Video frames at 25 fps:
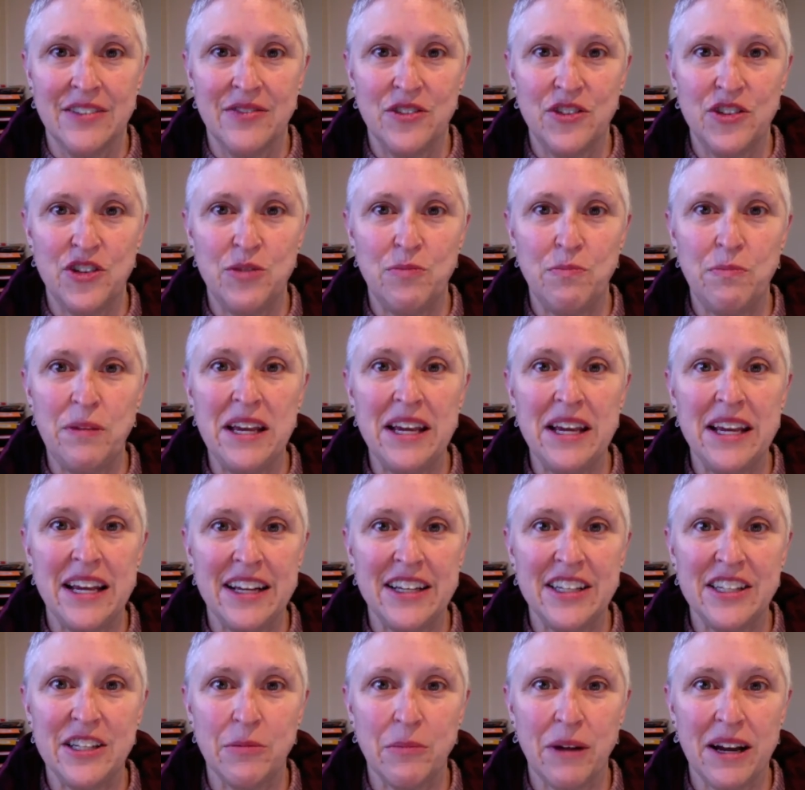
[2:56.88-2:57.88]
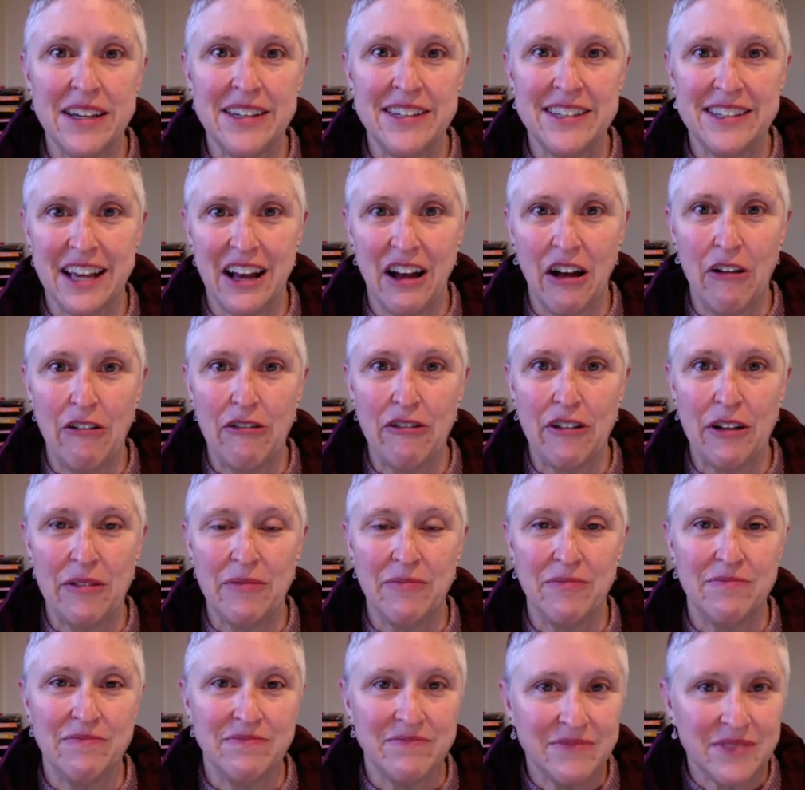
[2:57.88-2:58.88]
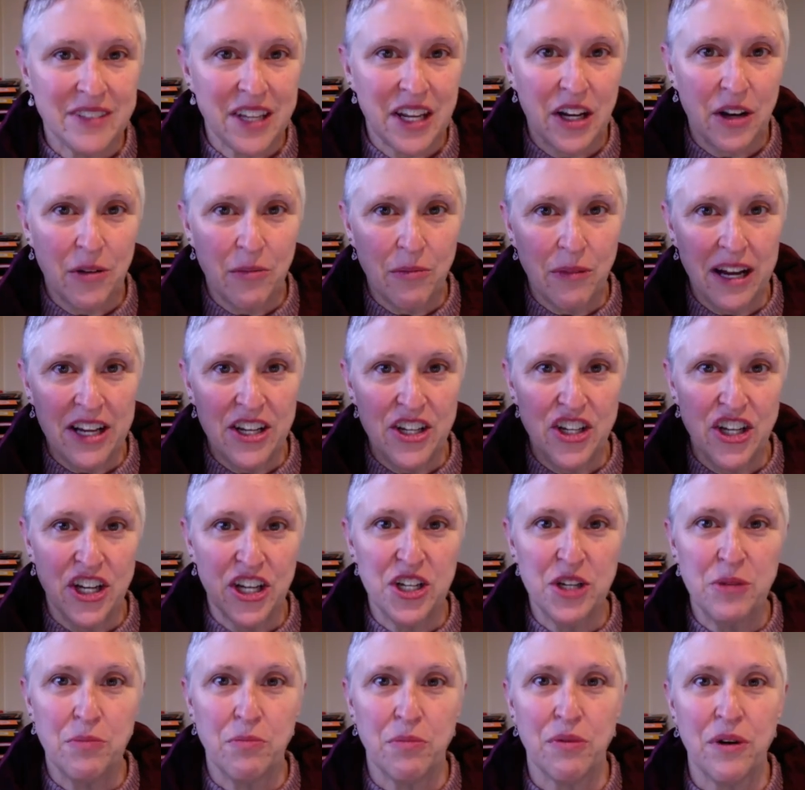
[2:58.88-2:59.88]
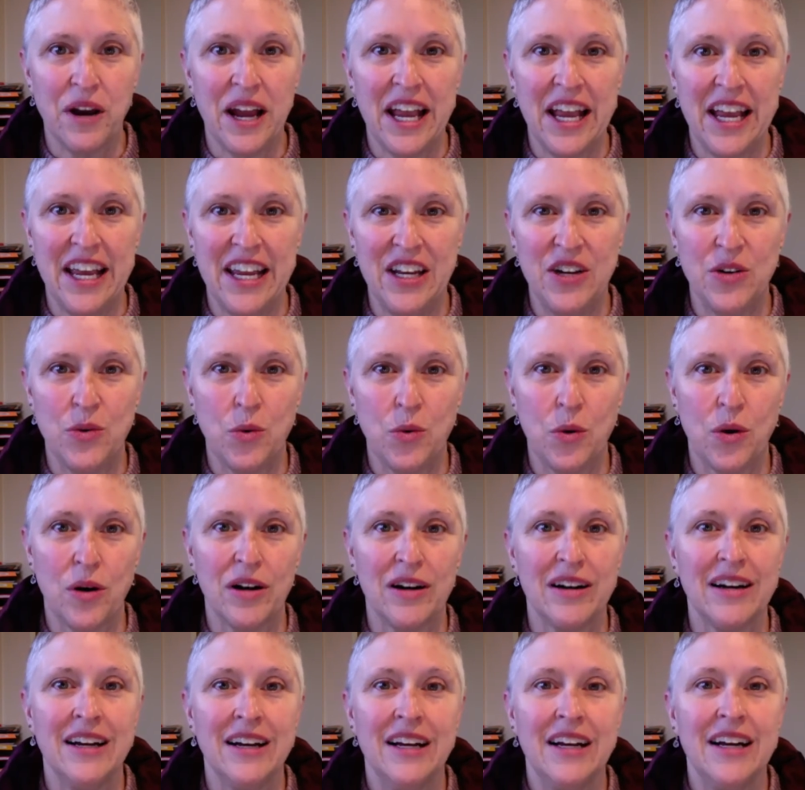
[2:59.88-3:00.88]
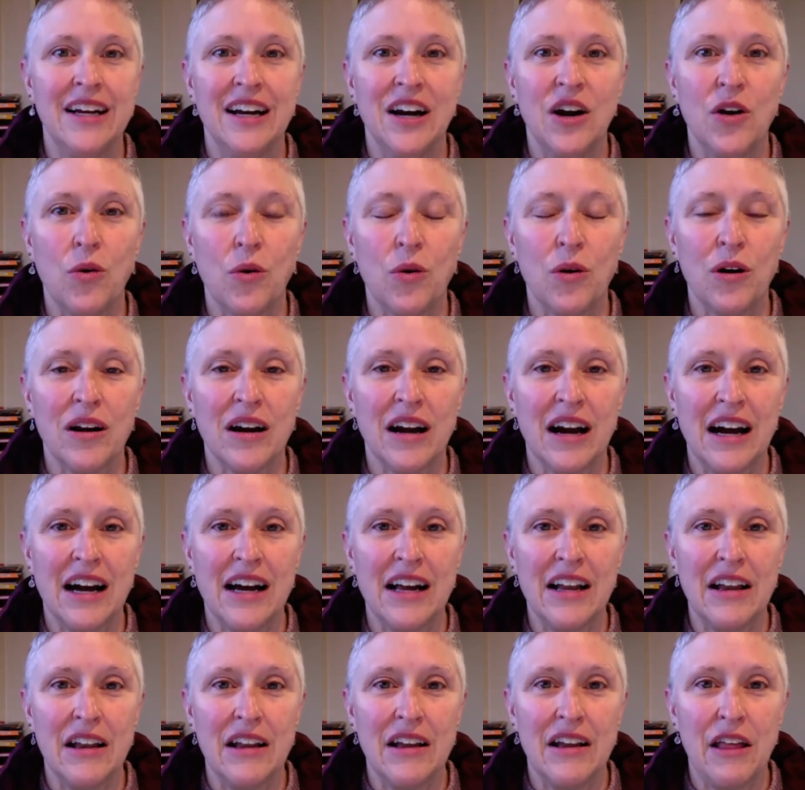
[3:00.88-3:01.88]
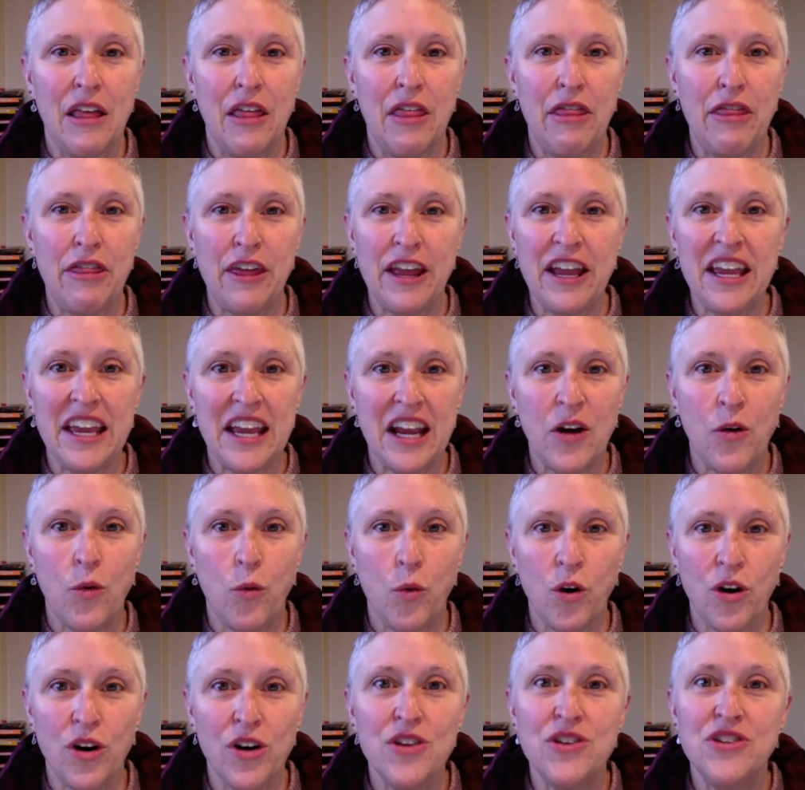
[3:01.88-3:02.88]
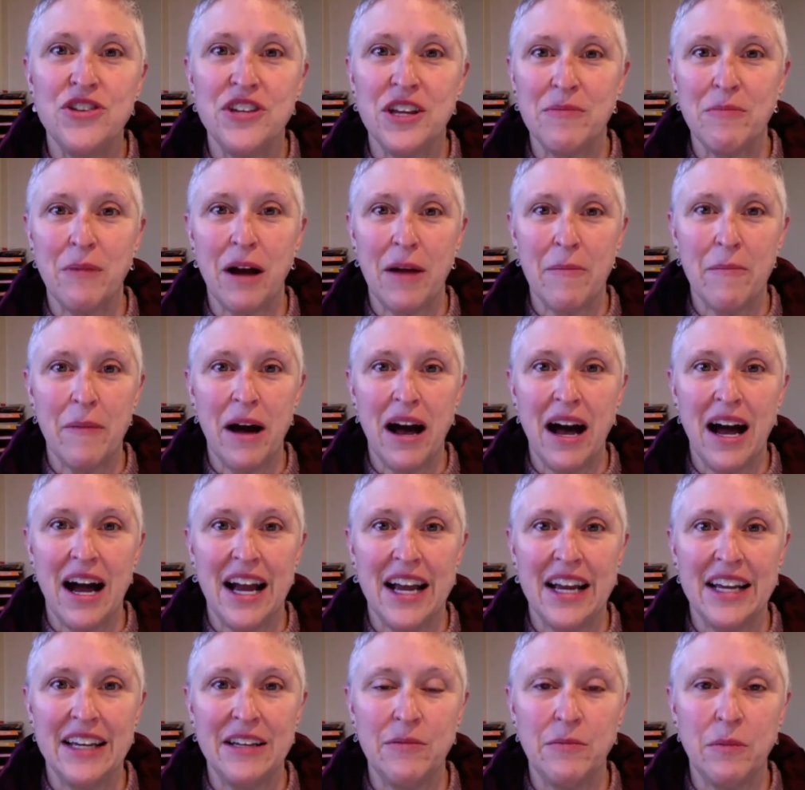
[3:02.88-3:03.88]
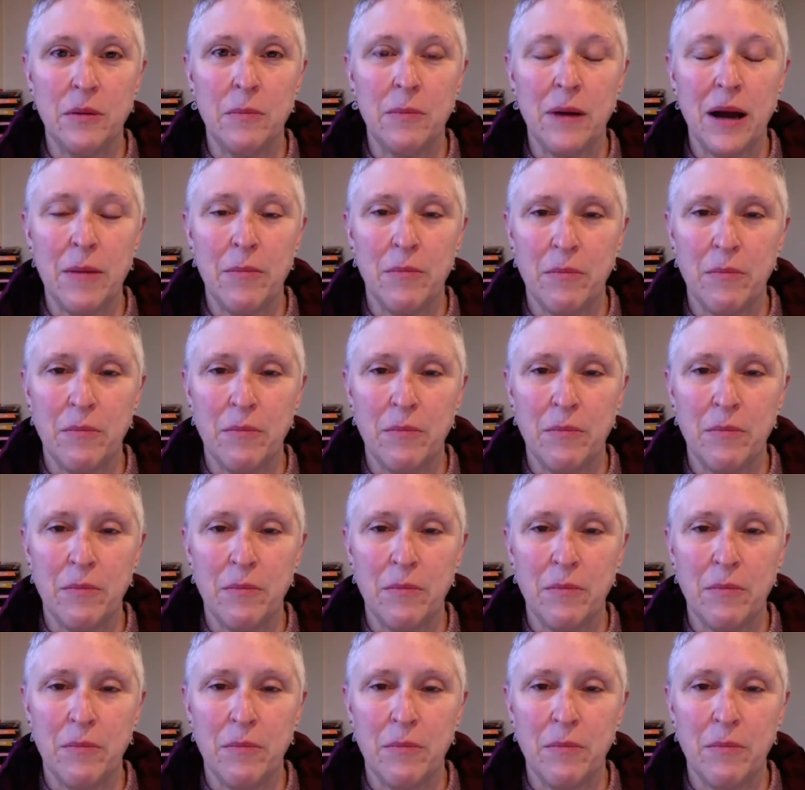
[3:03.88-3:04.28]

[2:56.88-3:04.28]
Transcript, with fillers: speaking to myself and you know my judge brain or or uh, thinking words in my mind but my